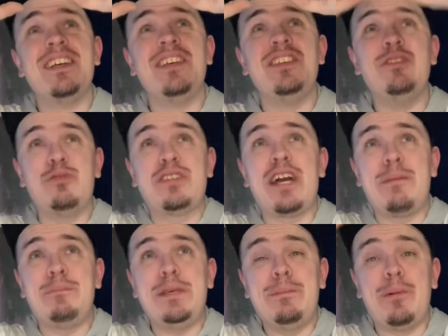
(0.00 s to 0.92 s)
you sign
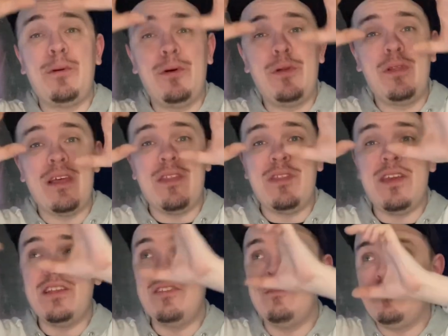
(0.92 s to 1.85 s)
up people, and
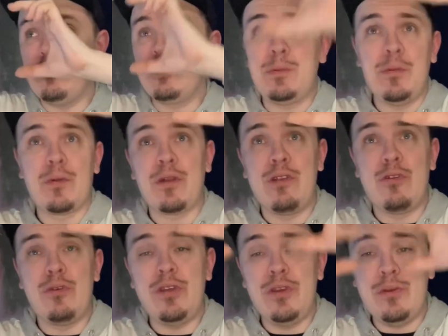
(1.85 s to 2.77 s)
then those people are
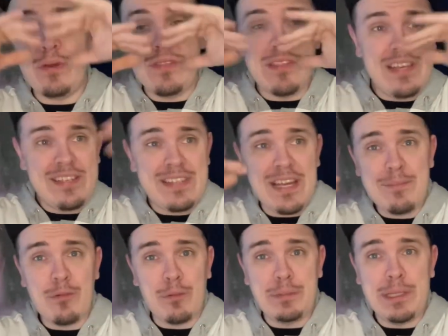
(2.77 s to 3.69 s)
under you, and they sign up
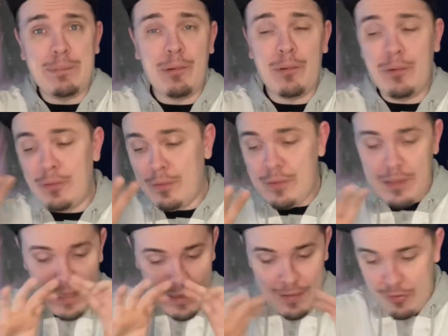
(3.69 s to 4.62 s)
more people,
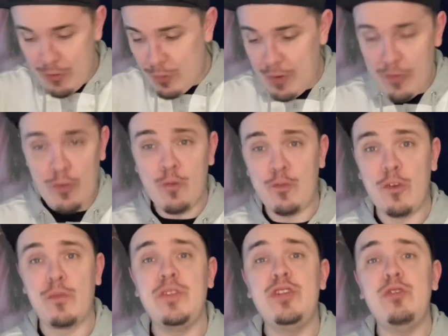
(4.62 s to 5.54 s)
and so on and so
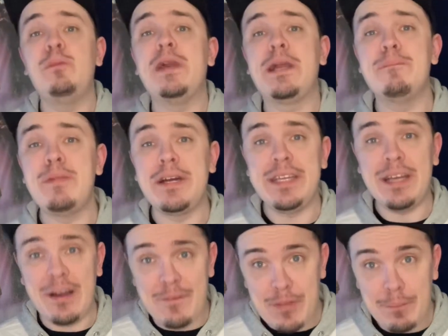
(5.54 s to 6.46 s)
forth, and you make money
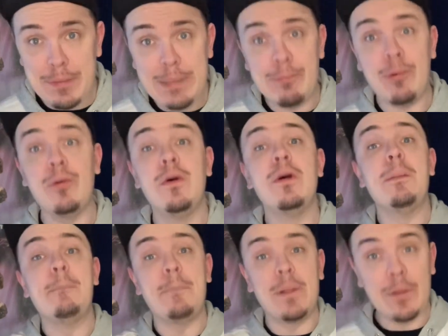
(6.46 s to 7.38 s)
off the people
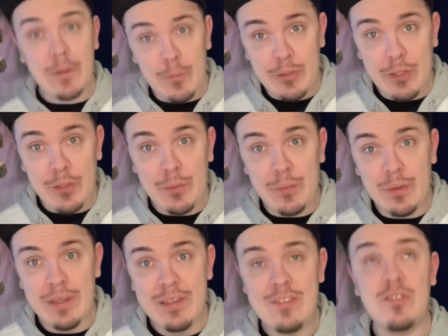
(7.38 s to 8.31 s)
below you.
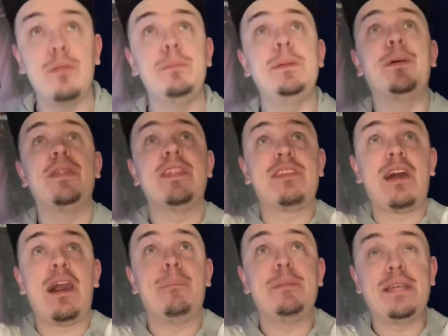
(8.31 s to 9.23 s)
So the people on the
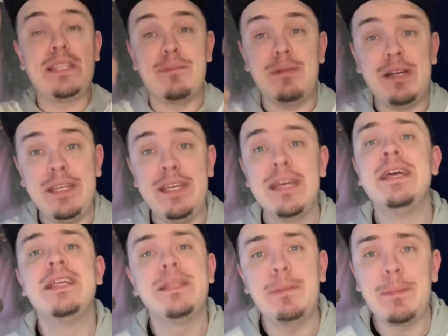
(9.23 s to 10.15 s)
top make the money,
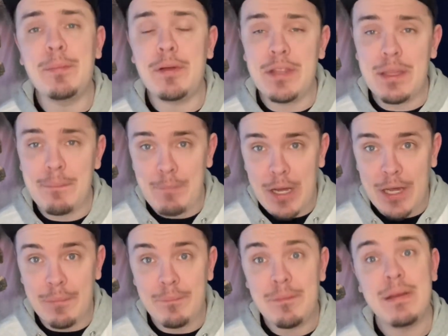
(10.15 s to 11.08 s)
the people on the
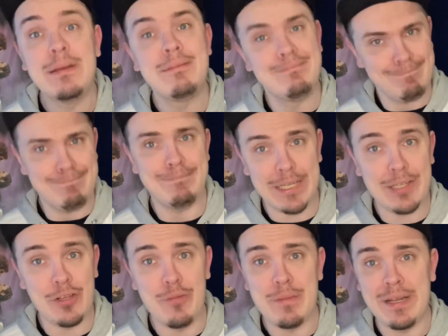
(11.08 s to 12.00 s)
bottom make
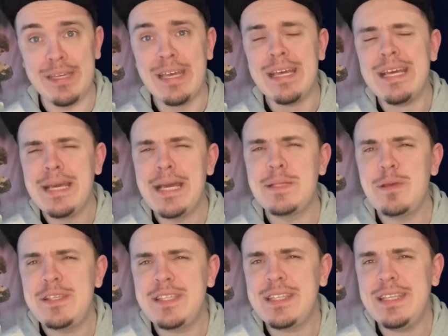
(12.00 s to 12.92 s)
no money. It's
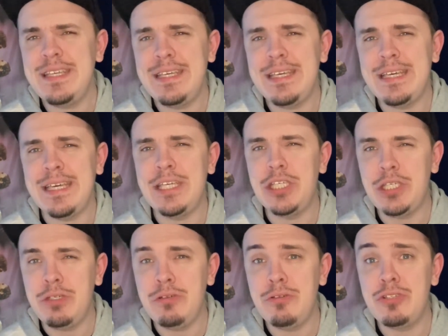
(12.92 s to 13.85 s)
basically a
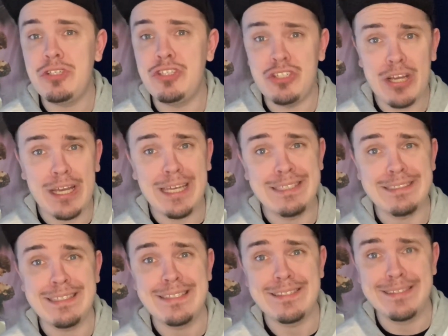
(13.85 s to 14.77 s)
huge, giant
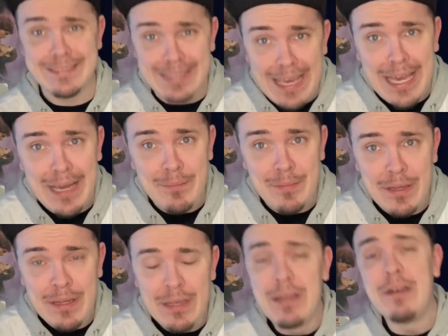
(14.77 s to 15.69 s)
scam
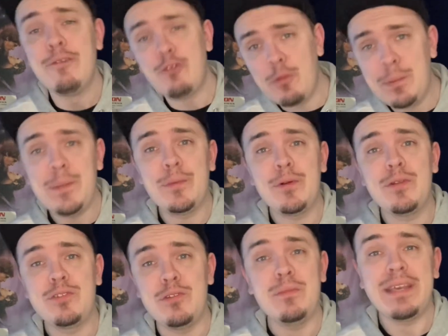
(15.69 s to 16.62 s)
for people
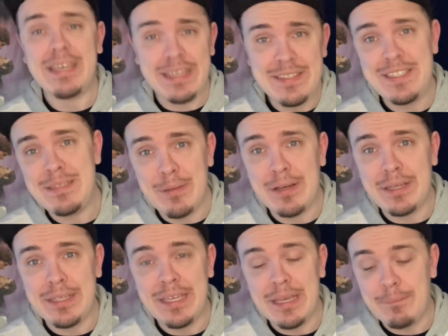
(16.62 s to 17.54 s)
to make easy
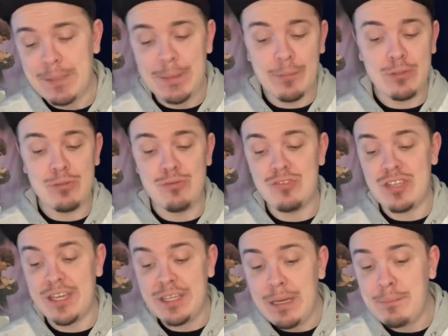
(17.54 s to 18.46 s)
money and people to
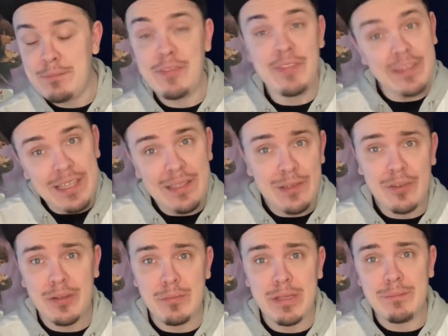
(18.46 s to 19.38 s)
sign up thinking they're
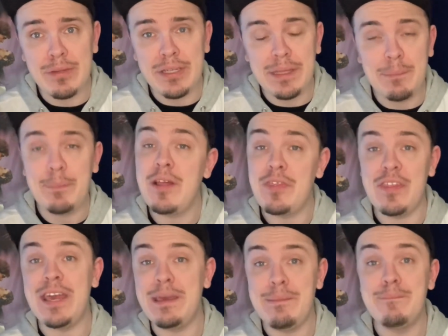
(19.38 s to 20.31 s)
going to make money, but
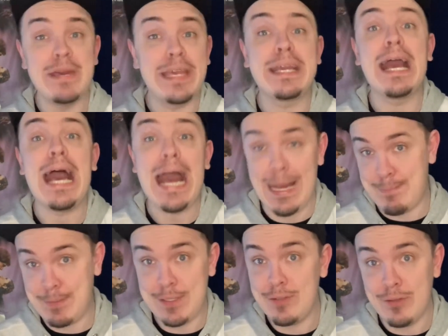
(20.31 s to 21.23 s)
they make
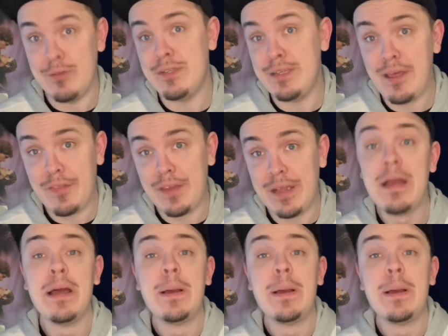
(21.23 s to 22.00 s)
absolutely nothing.